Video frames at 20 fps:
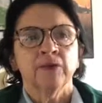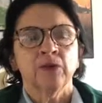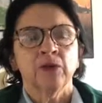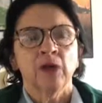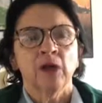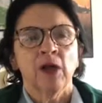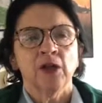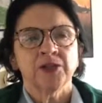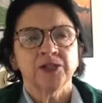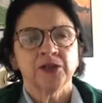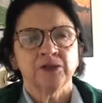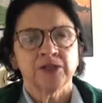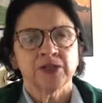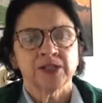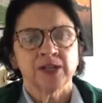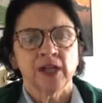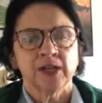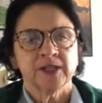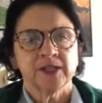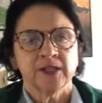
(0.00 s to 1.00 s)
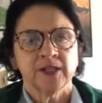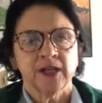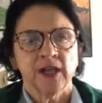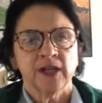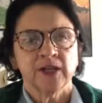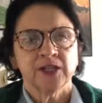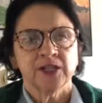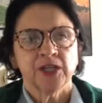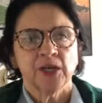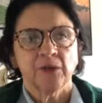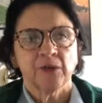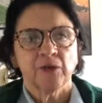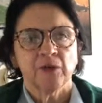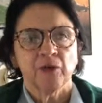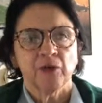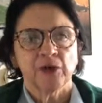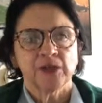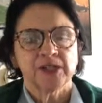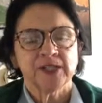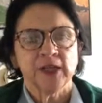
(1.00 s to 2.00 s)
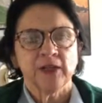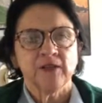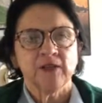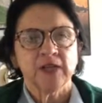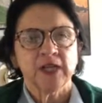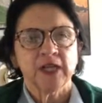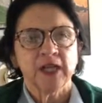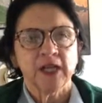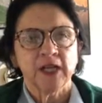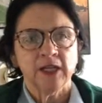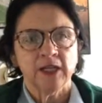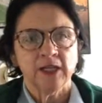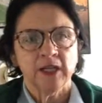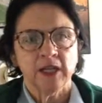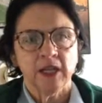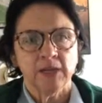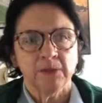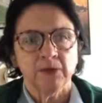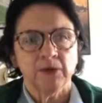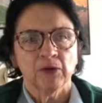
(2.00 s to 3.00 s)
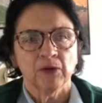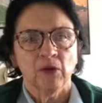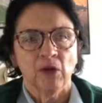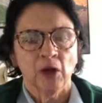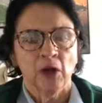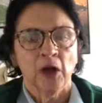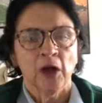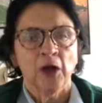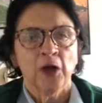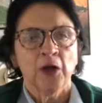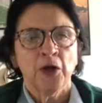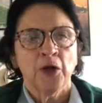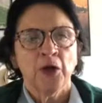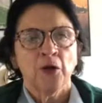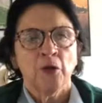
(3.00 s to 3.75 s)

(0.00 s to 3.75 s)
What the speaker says: We'll also discuss at the end of Chapter 47 the innkeeper law,